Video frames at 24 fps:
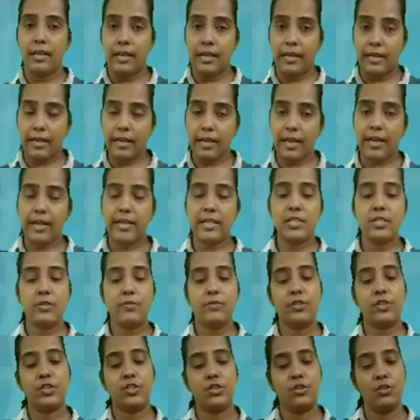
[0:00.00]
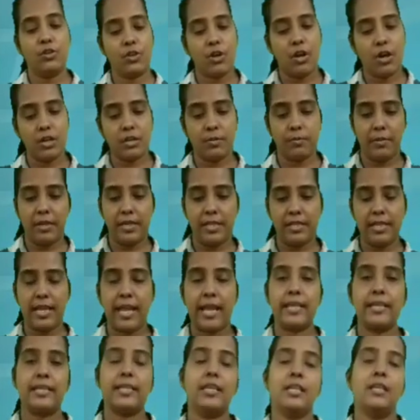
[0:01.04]
lines which do not meet
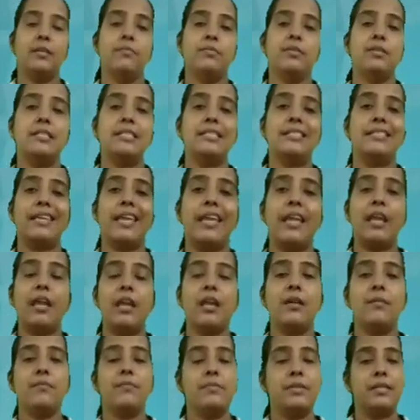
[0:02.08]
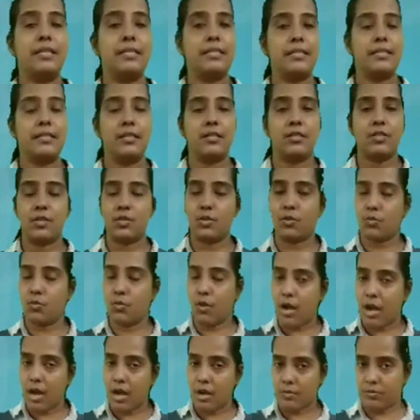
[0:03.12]
and keep the same distance
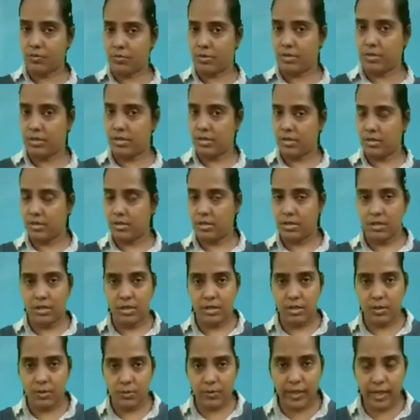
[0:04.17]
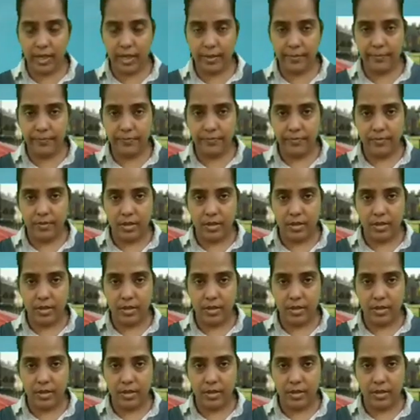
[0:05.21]
throughout. Okay?